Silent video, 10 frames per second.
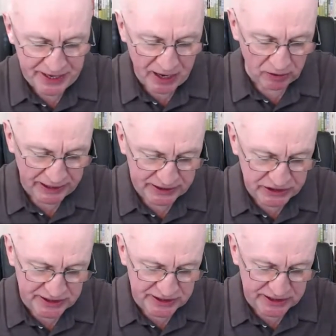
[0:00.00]
Now
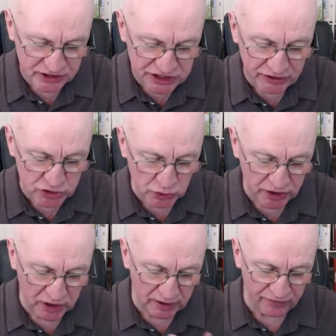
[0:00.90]
let's continue
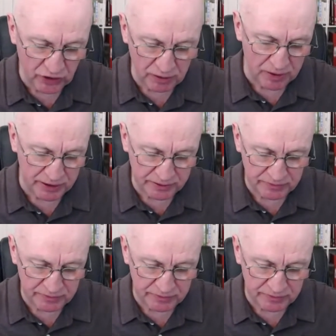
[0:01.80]
talking, if you don't mind.